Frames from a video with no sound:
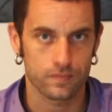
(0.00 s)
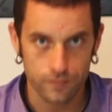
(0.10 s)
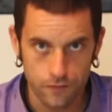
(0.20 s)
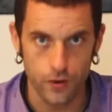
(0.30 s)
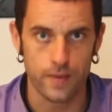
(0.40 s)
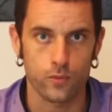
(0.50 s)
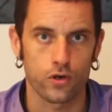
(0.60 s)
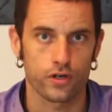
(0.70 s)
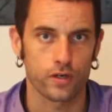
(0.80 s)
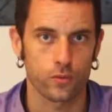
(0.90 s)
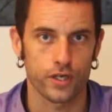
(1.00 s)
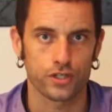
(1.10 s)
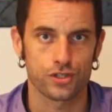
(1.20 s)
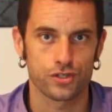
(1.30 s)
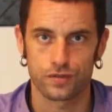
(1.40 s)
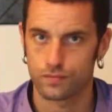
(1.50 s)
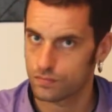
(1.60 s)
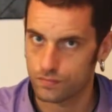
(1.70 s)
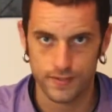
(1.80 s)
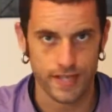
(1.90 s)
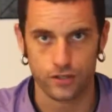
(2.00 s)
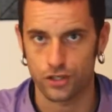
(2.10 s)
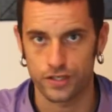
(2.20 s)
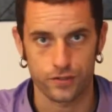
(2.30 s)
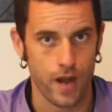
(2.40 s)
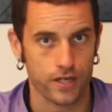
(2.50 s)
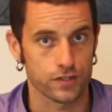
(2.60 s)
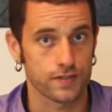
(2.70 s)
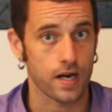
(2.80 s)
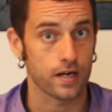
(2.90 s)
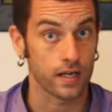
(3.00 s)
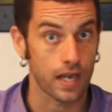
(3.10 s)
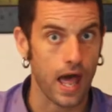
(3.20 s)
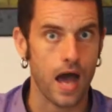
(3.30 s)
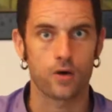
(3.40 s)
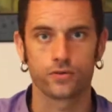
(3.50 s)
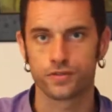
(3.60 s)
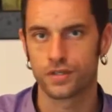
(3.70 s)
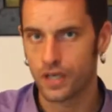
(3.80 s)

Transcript: framework in which sexual interactions are allowed